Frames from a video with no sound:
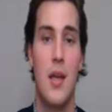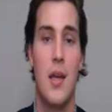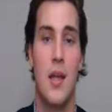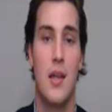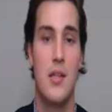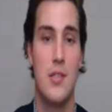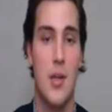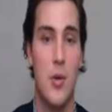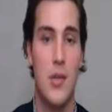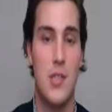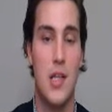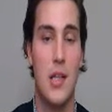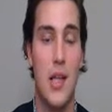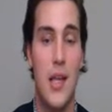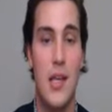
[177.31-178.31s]
It is known as a
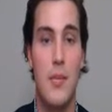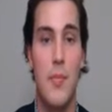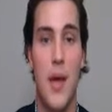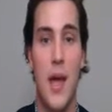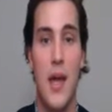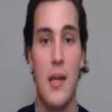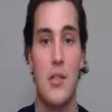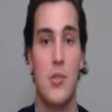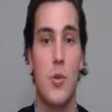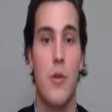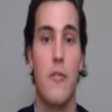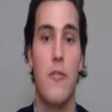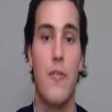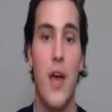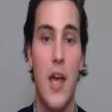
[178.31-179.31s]
laid-back, sort of
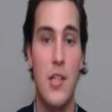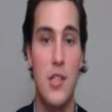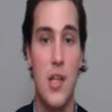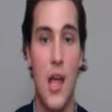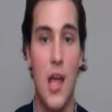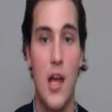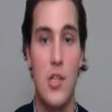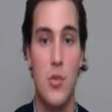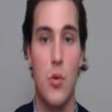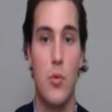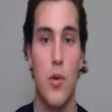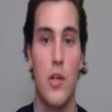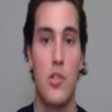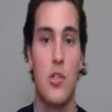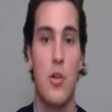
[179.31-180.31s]
fast-casual
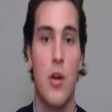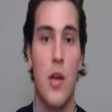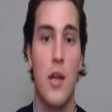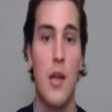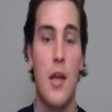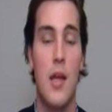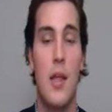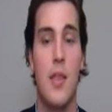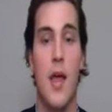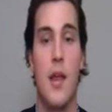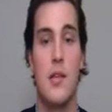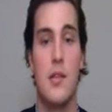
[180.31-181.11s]
restaurant that is